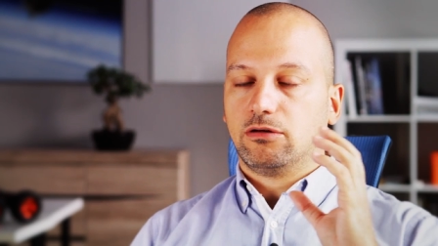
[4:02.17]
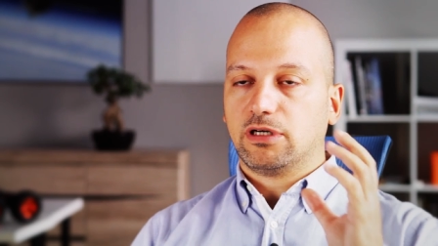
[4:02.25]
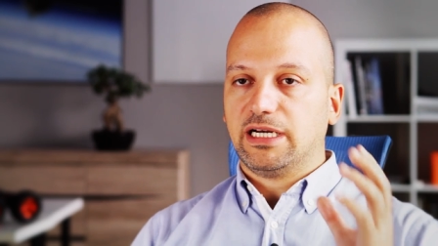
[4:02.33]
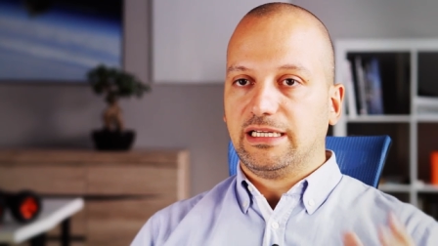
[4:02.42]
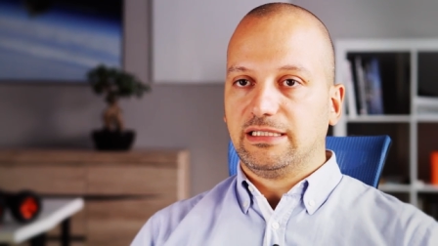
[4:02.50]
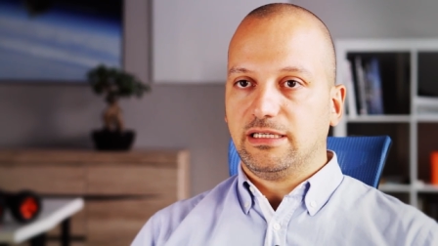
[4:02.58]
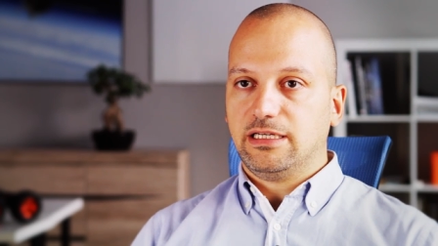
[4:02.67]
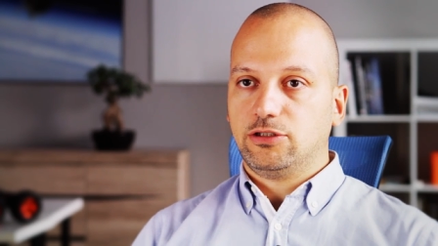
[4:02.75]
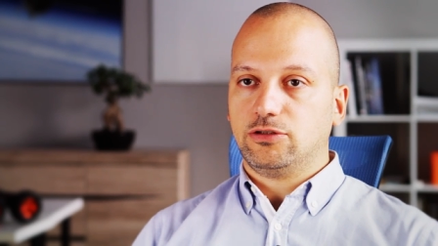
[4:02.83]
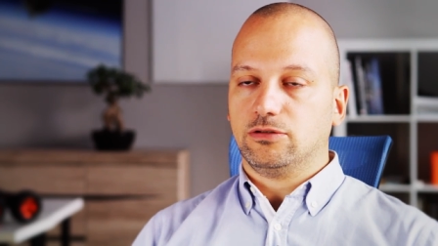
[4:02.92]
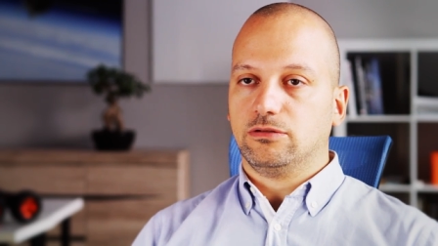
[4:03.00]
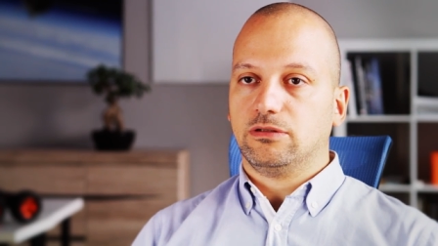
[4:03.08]

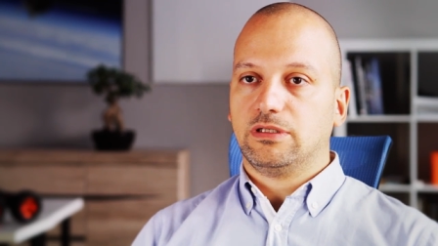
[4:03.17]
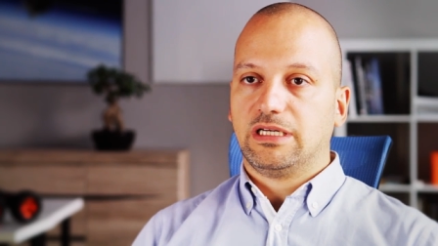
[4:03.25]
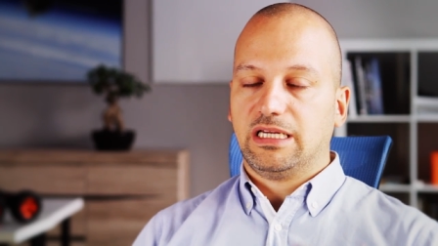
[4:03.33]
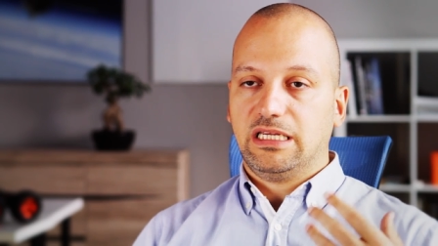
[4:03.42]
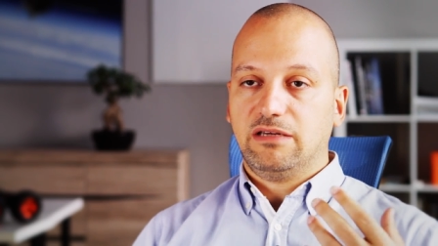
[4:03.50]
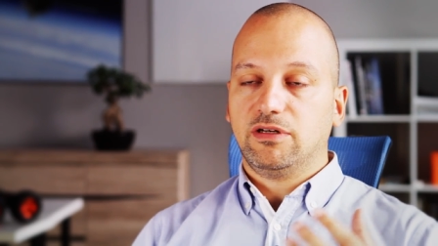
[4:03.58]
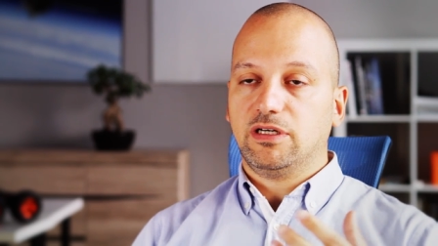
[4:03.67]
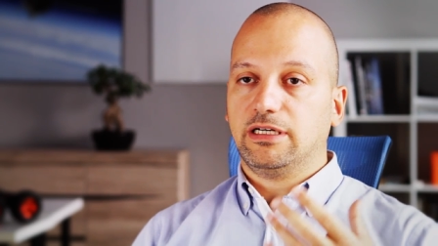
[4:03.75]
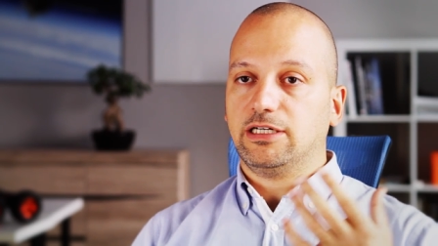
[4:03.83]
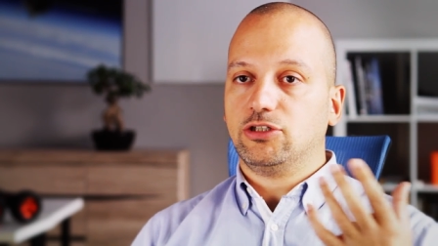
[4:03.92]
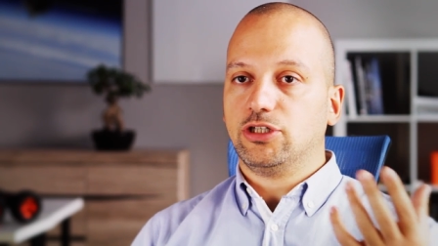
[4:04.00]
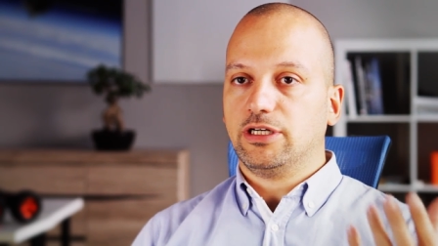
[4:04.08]
organization, even
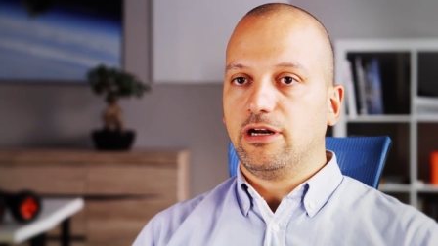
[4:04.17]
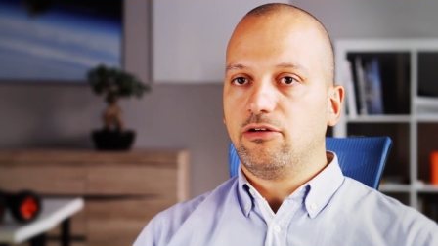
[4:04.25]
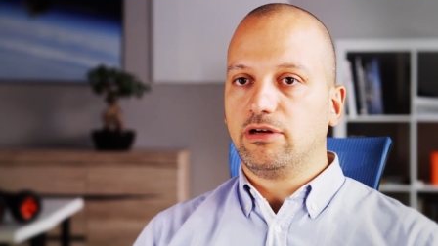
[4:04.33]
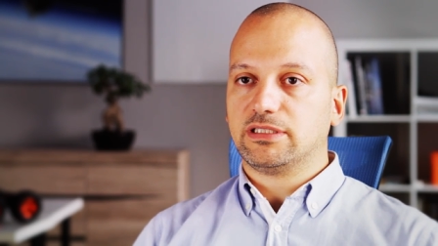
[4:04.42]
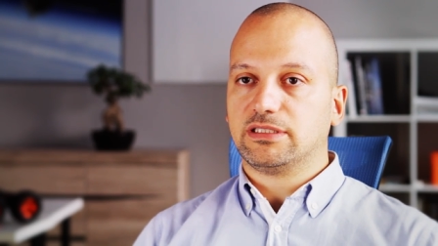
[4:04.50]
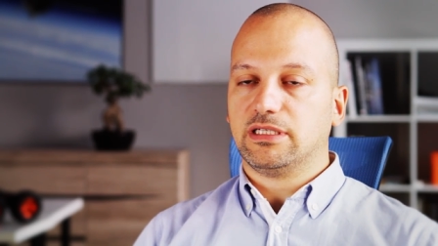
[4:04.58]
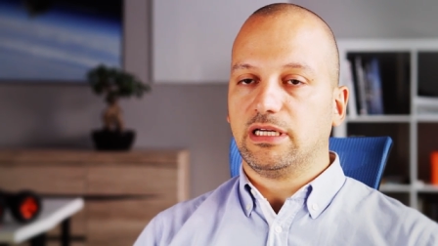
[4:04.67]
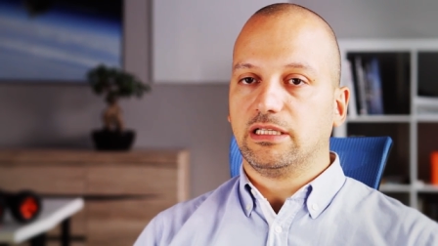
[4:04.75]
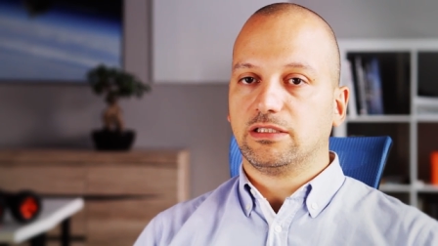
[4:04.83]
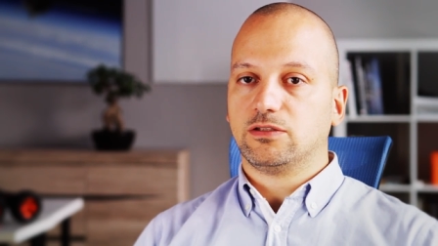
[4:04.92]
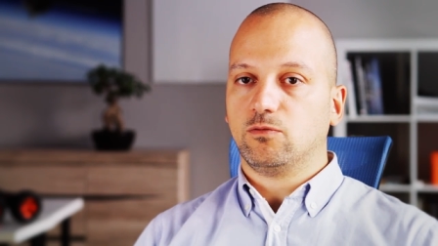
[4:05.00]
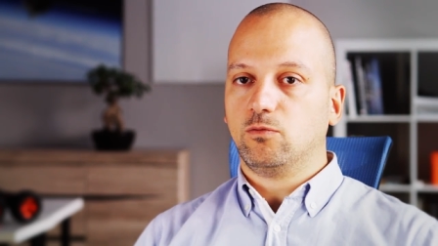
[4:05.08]
in a generic
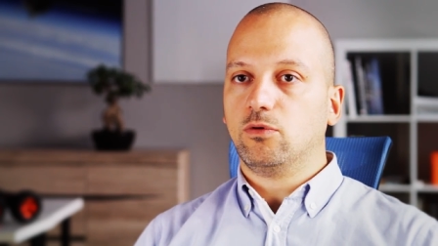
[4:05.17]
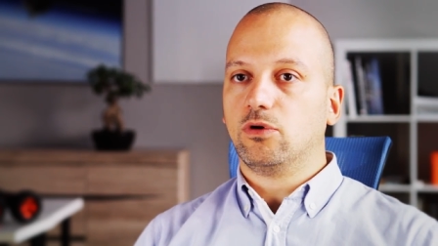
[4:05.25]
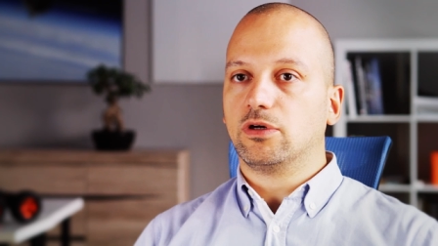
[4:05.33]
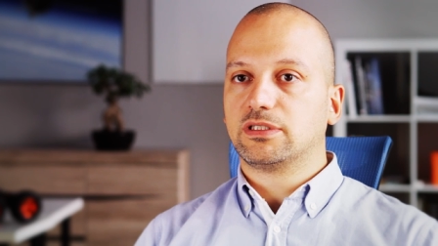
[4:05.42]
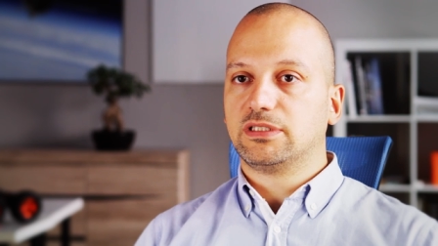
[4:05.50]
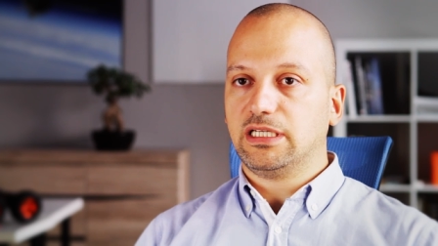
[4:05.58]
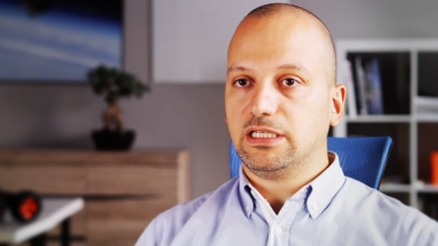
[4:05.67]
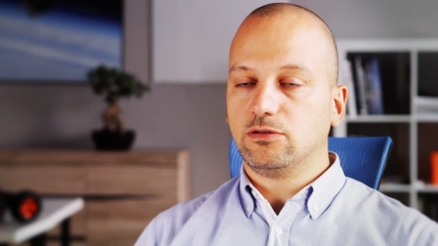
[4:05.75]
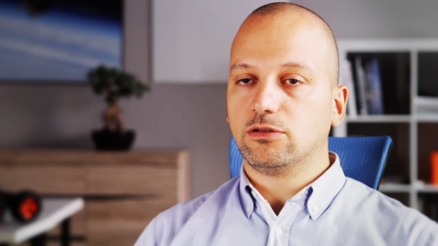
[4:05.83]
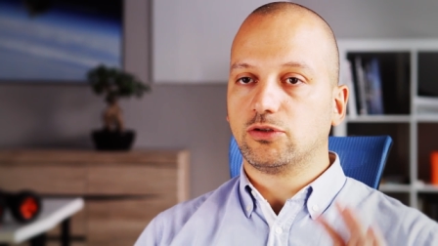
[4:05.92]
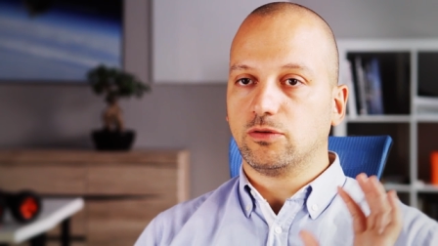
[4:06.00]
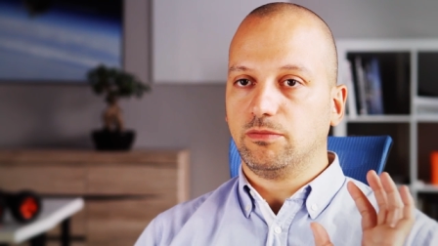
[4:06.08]
sense, works is
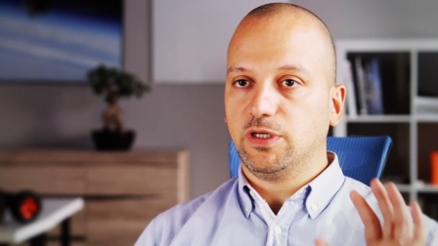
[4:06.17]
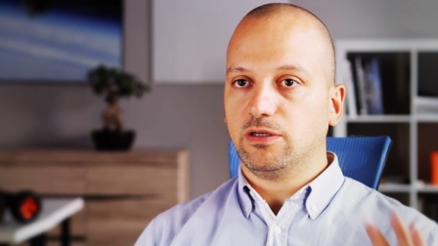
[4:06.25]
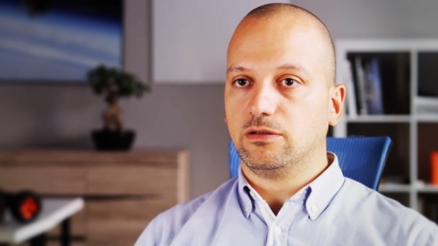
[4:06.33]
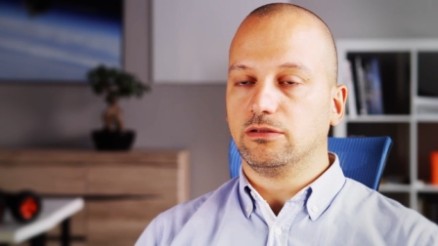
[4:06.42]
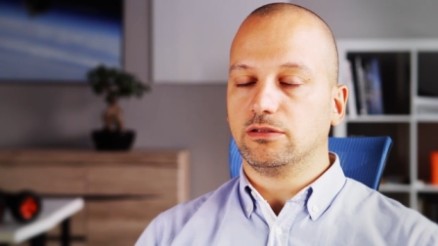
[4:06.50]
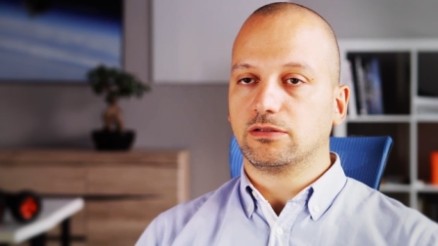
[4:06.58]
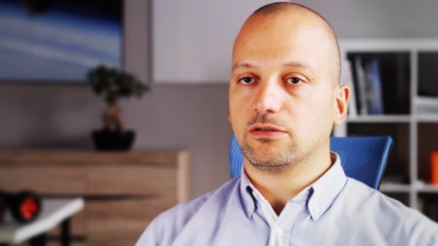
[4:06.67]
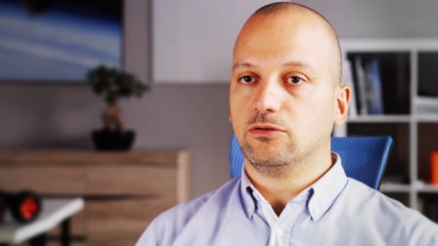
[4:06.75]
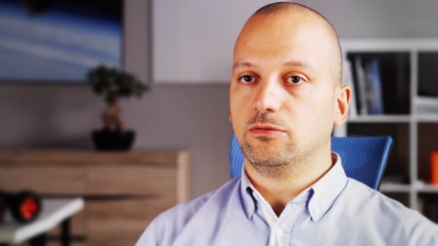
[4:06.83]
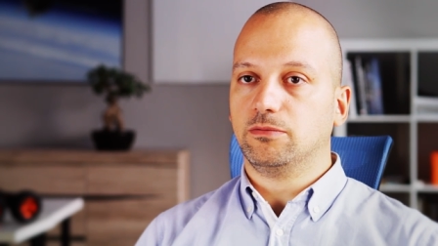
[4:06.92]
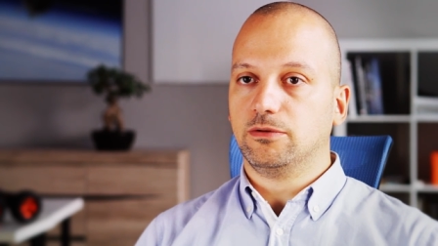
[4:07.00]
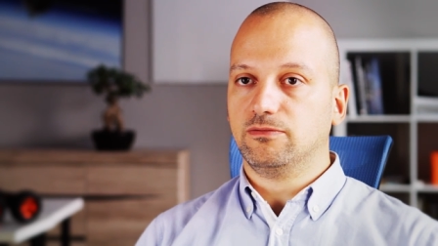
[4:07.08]
also beyond the
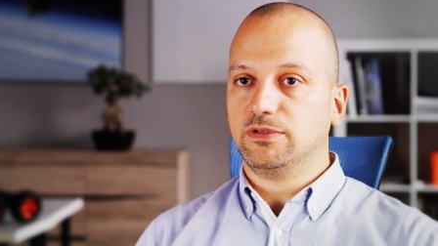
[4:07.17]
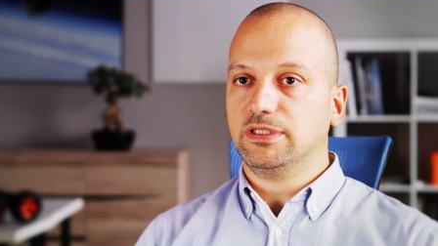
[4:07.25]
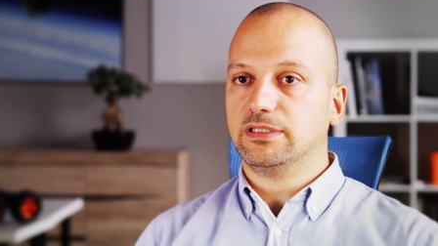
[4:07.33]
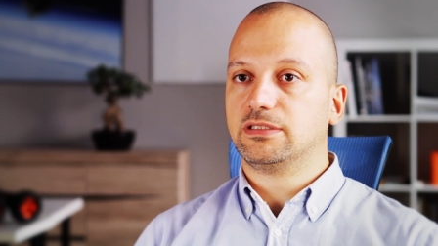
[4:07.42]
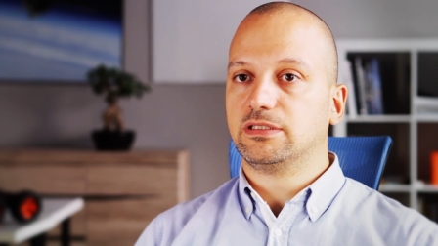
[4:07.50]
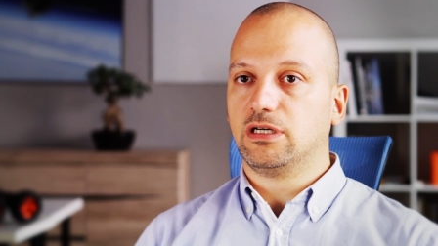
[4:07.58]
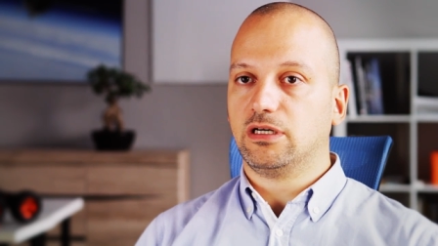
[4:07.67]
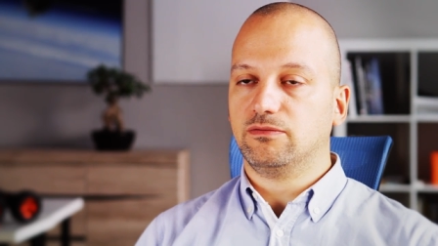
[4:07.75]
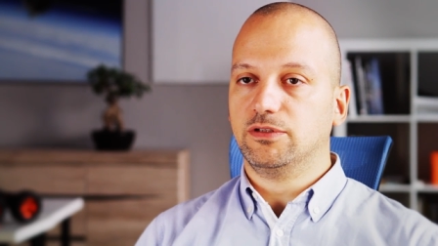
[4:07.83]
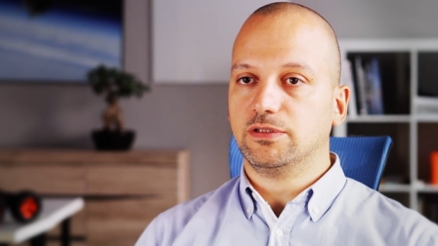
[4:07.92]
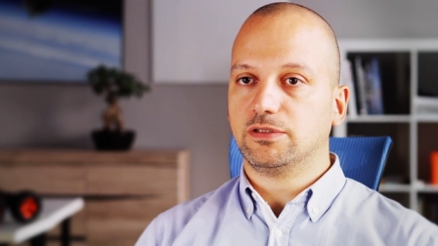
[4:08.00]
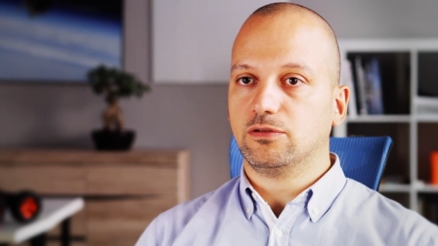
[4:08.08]
scope of this,
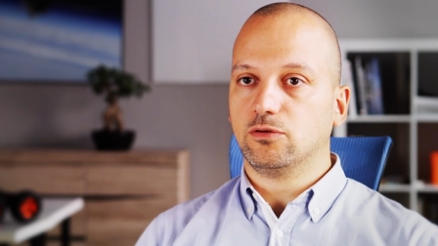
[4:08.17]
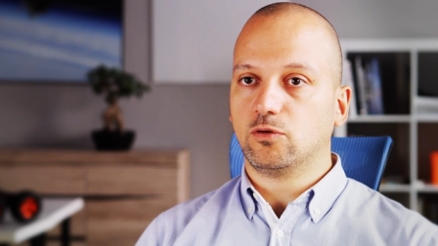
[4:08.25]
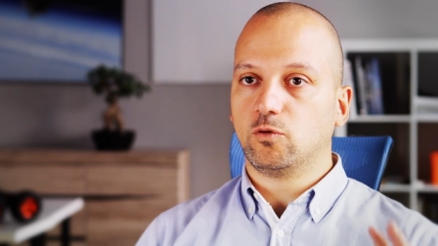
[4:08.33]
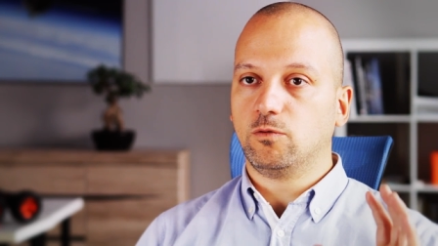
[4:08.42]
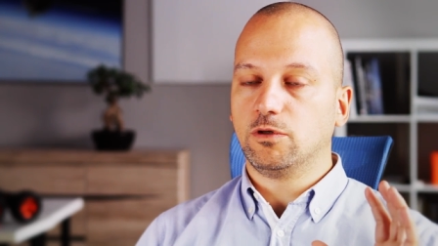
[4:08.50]
of this talk.